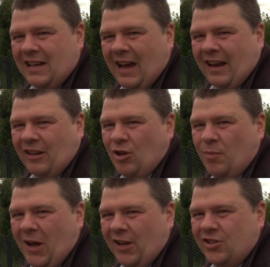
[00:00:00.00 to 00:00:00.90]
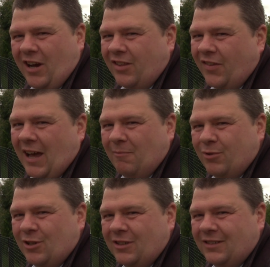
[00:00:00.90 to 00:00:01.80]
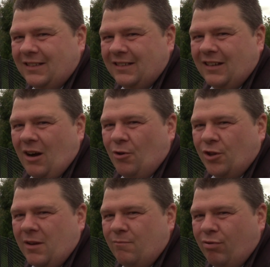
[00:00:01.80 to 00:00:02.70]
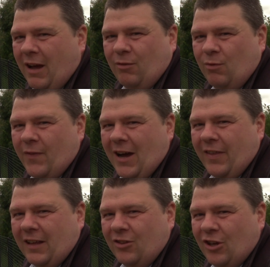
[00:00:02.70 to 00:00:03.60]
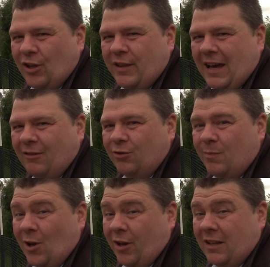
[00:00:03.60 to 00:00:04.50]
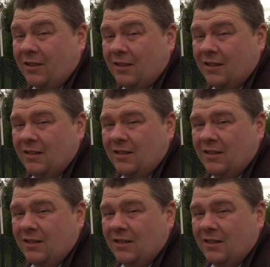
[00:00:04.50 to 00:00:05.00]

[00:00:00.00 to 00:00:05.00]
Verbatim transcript: And I do apologise on that, but I wasn't impressed with how that turned out, to be honest.